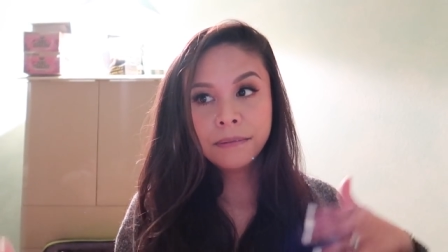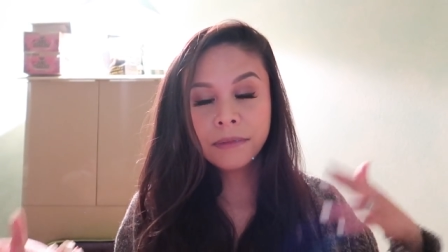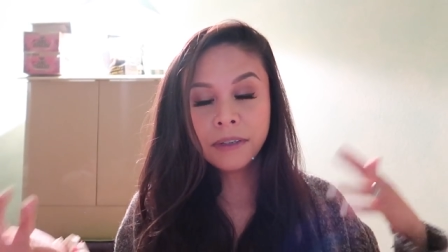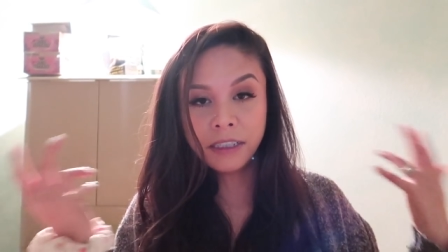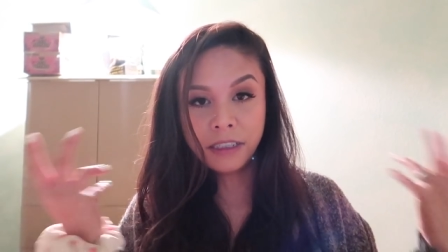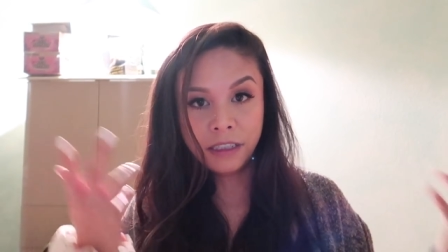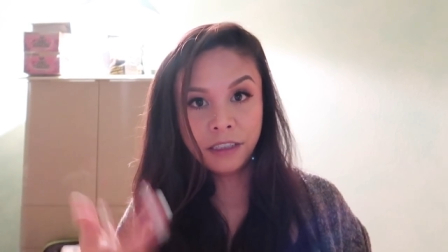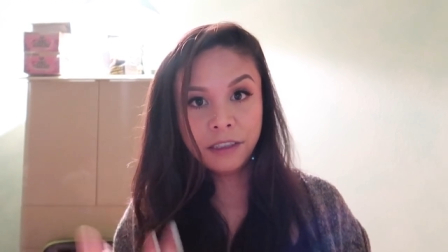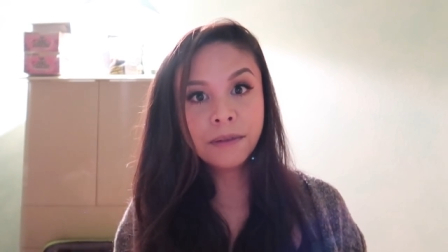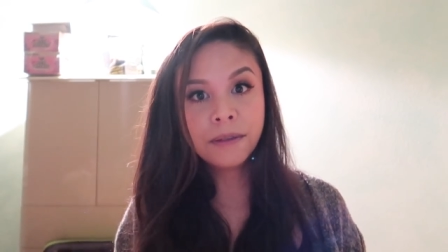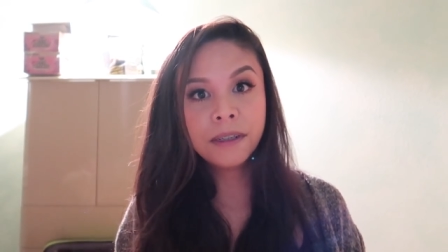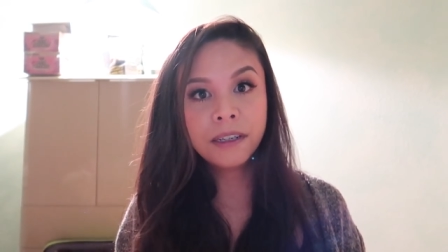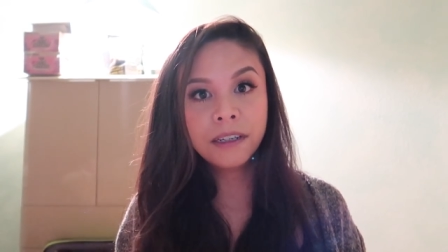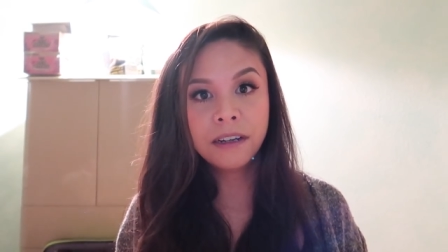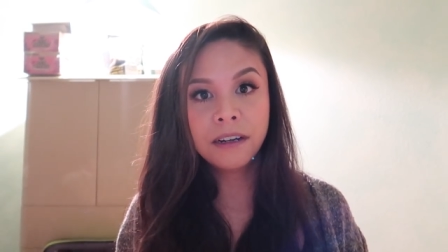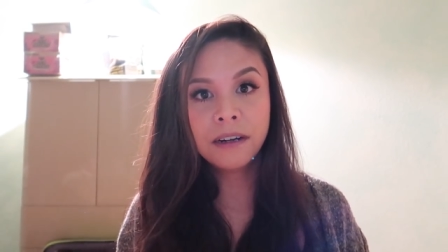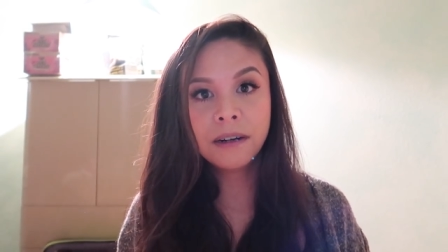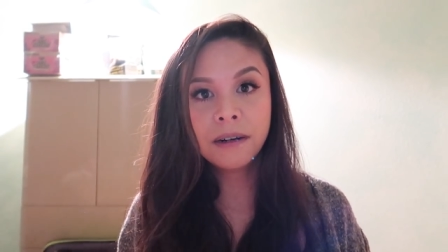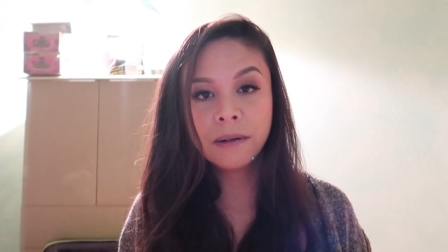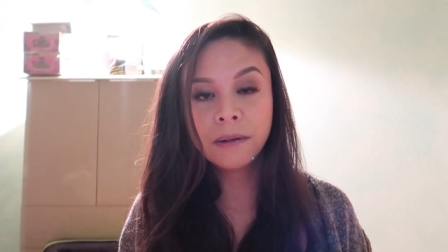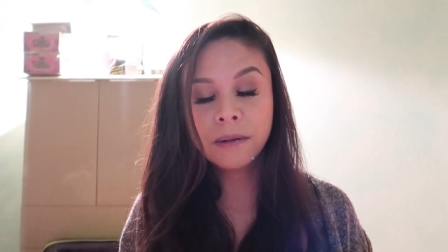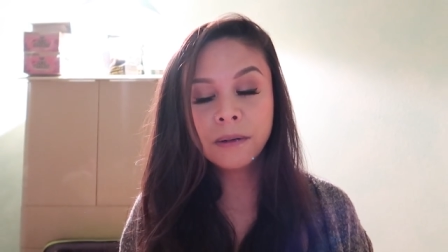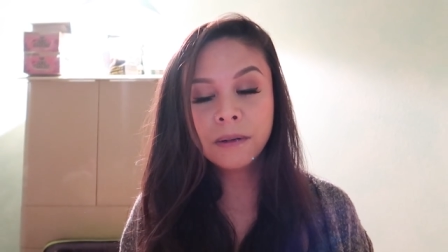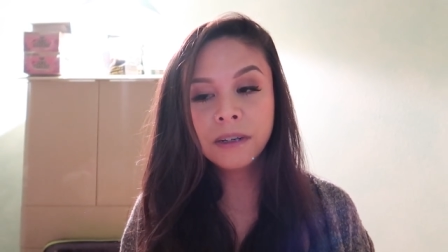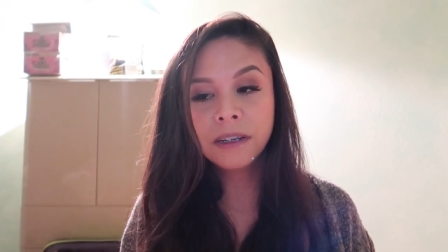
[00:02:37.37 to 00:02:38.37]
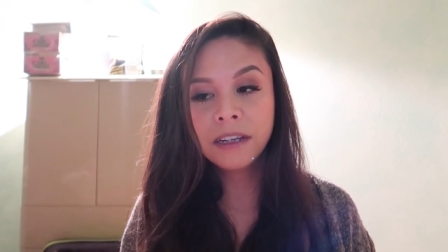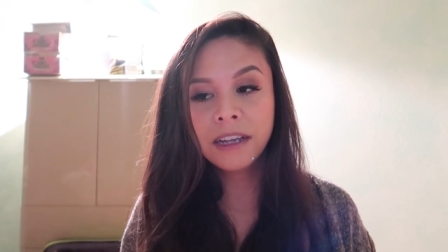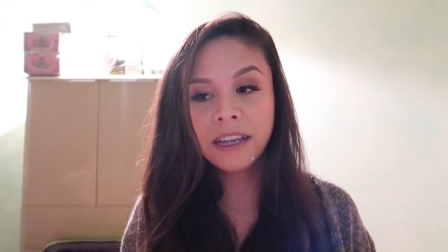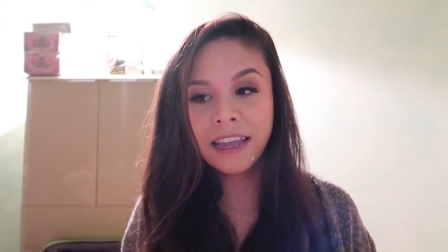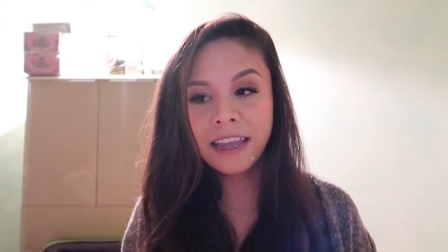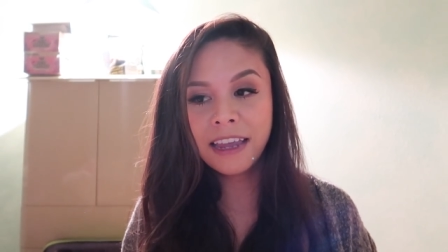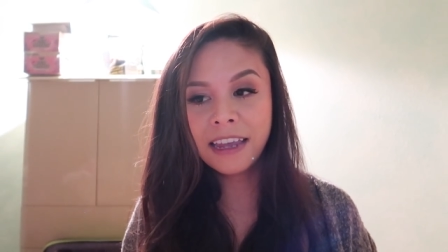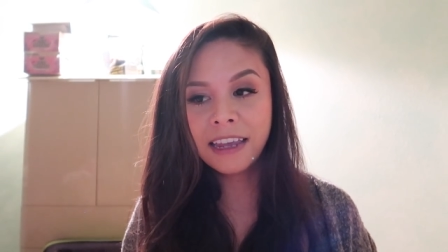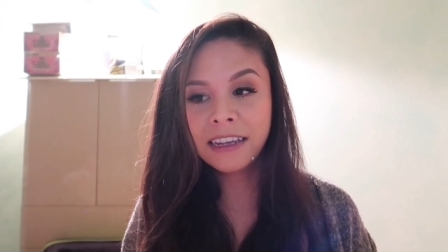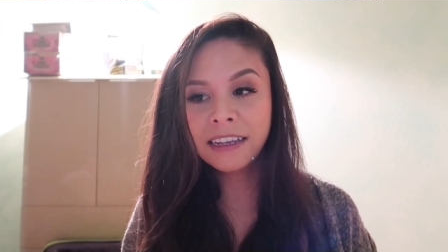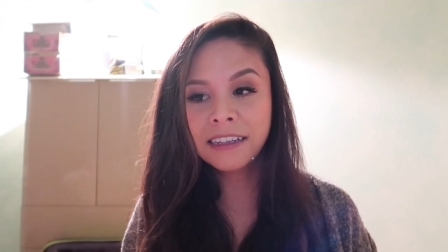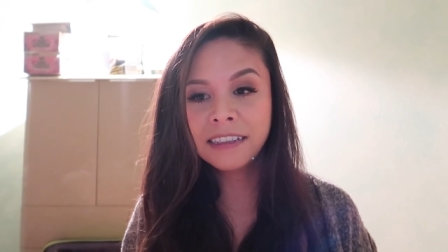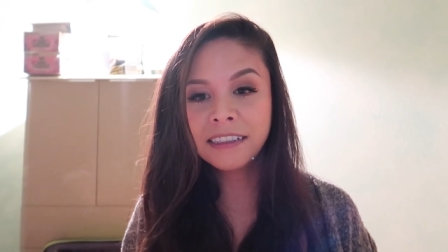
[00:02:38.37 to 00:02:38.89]
a year ago
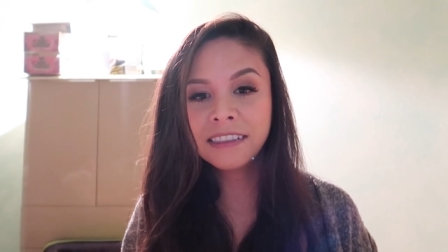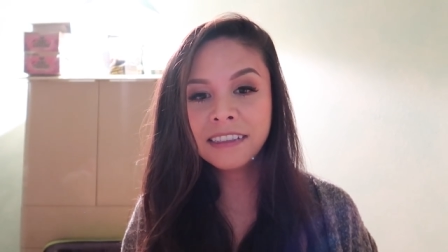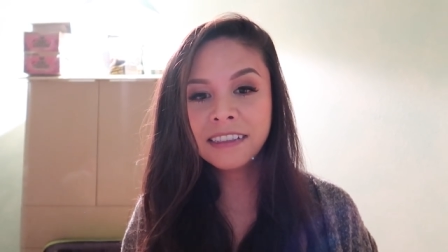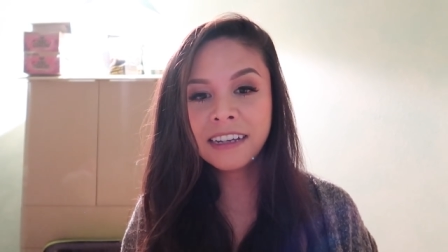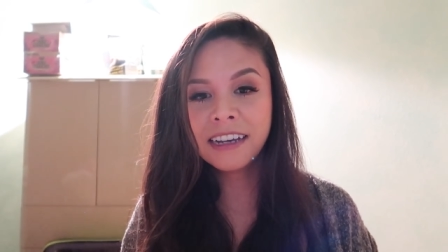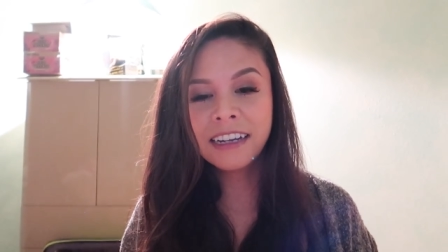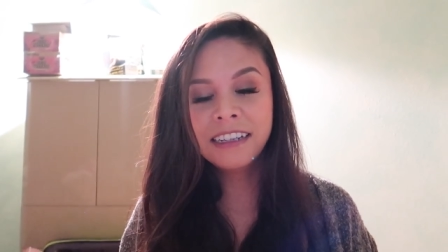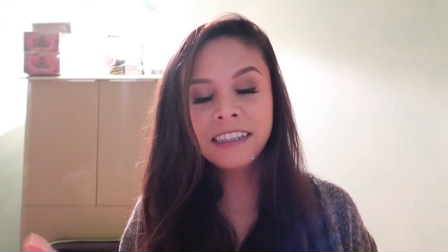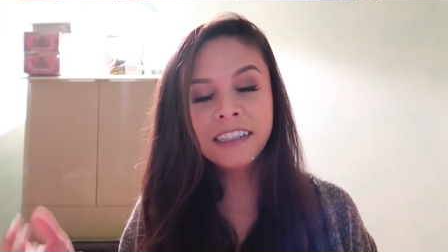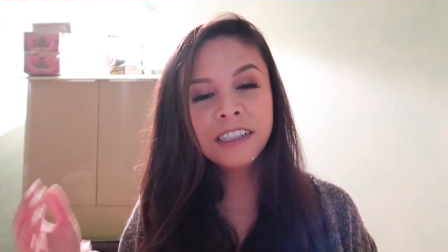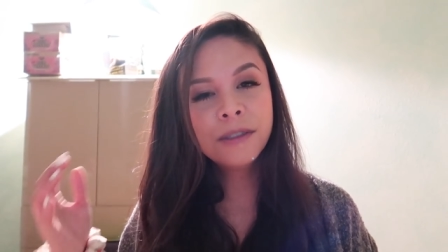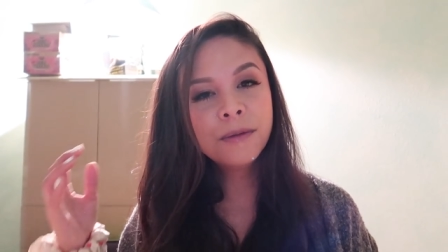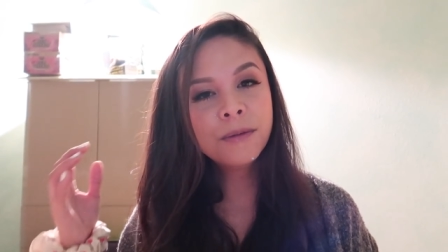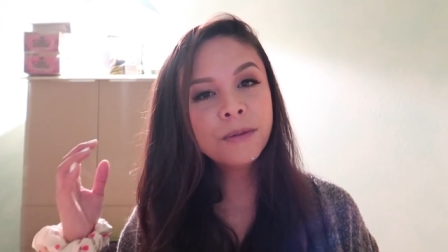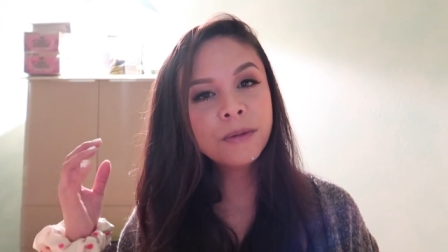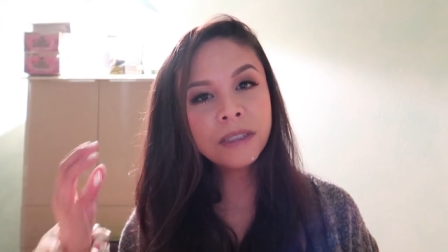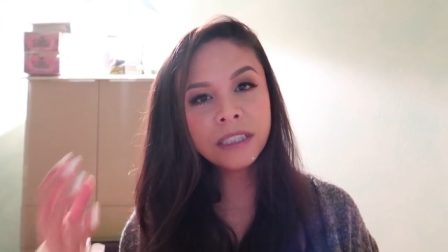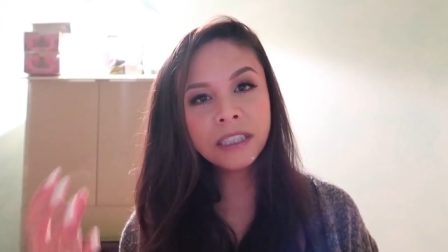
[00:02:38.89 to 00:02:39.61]
and I just